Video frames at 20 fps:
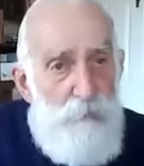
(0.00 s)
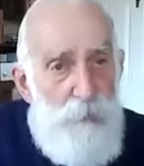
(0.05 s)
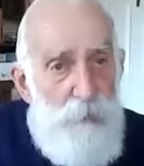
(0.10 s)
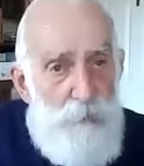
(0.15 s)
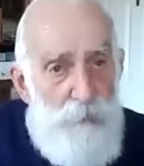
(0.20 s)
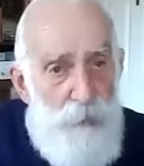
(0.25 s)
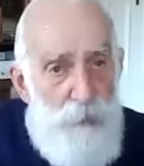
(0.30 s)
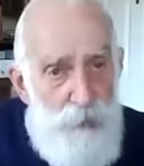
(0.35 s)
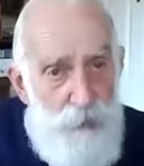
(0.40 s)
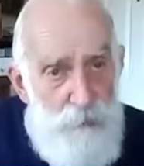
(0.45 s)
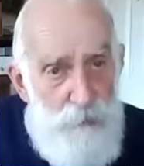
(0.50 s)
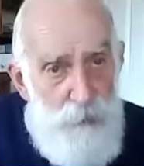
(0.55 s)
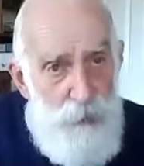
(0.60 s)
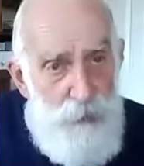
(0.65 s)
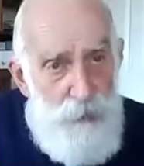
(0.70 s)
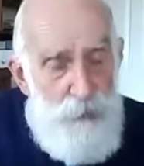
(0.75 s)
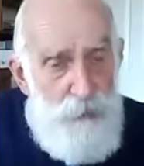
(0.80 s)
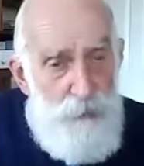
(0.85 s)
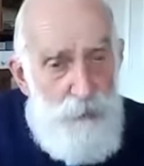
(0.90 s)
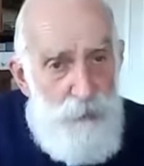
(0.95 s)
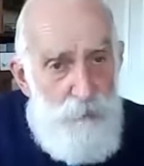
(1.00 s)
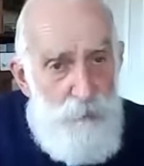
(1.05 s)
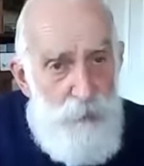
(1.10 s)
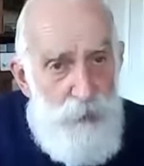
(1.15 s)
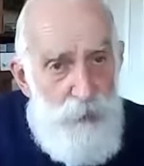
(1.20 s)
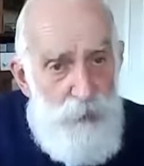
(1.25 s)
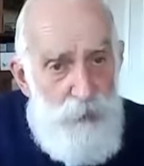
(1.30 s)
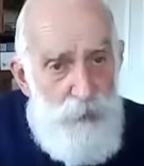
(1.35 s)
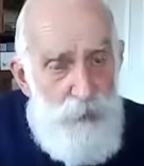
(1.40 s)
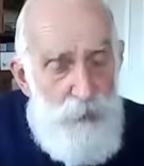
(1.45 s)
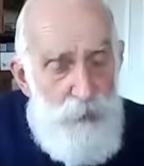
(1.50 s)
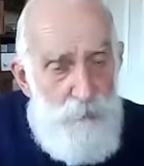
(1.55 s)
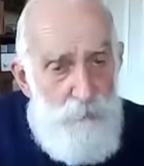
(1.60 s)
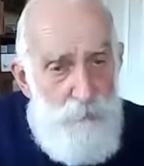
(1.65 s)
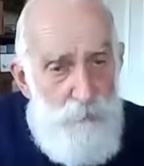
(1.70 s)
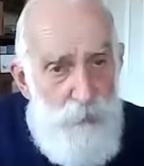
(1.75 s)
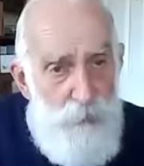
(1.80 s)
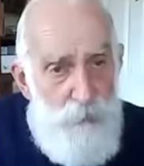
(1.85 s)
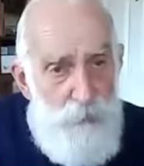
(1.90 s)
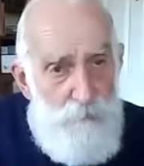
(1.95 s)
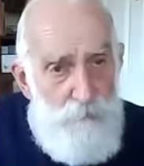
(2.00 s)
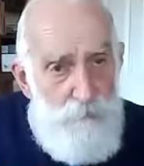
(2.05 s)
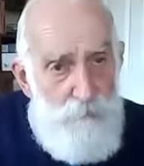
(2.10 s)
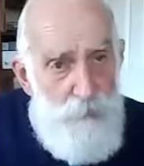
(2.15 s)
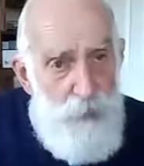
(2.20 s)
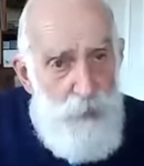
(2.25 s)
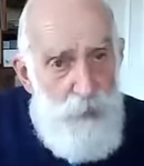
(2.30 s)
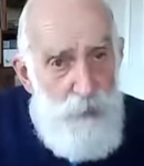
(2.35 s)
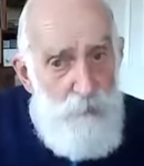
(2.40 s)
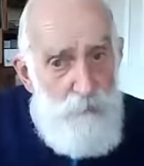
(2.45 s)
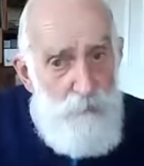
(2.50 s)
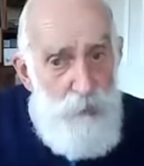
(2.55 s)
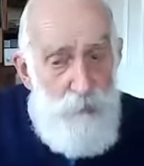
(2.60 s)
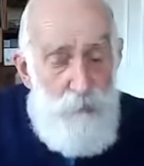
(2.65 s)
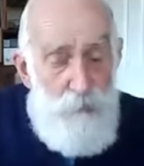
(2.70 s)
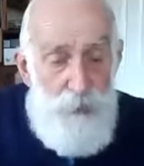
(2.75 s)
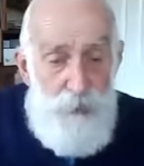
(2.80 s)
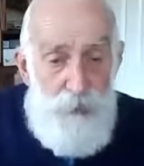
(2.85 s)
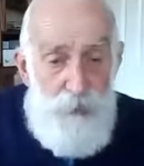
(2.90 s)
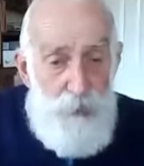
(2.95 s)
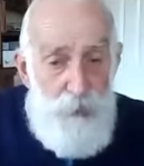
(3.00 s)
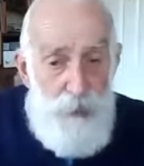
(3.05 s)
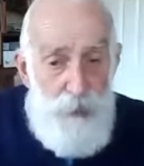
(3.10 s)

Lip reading: that doesn't matter too much. Maybe this is